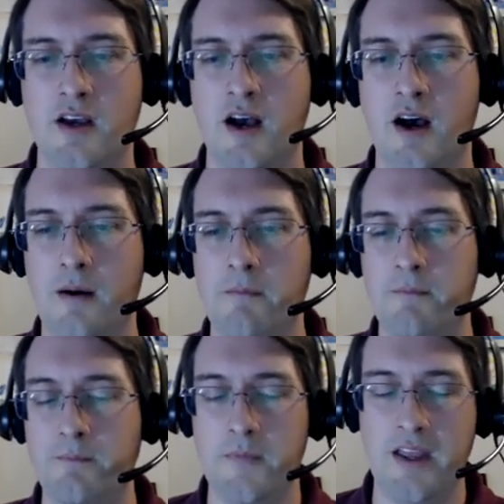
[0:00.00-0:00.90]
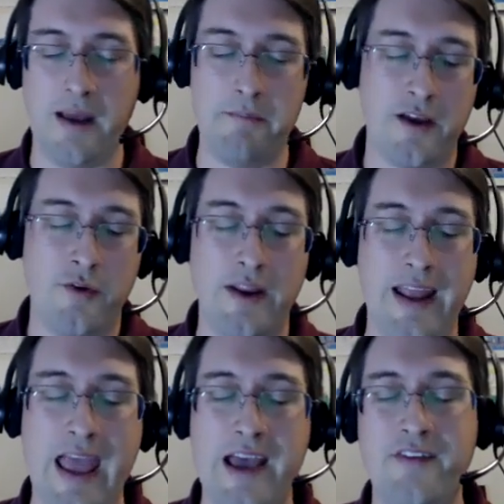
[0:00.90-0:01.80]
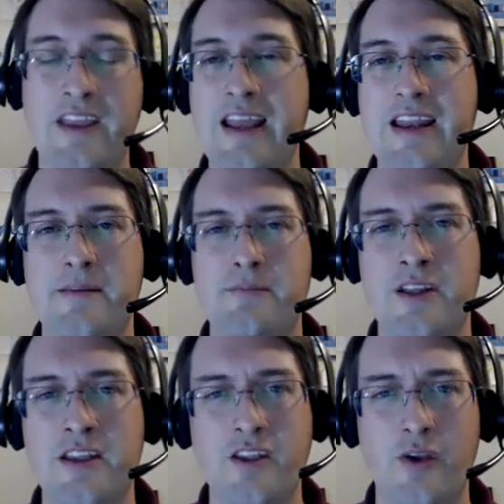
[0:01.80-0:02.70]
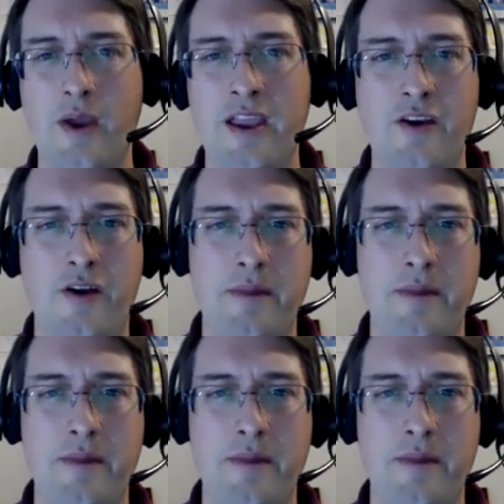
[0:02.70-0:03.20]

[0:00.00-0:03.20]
And I'm not going to advocate any particular way here.